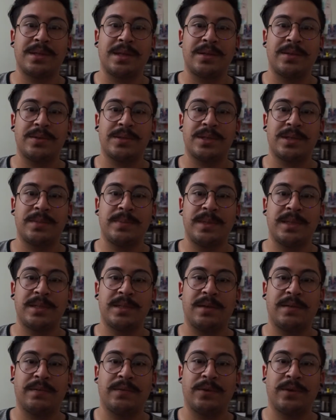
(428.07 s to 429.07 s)
I know it's going to be a
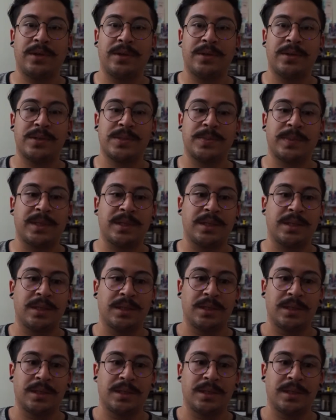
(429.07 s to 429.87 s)
tough 4 years, but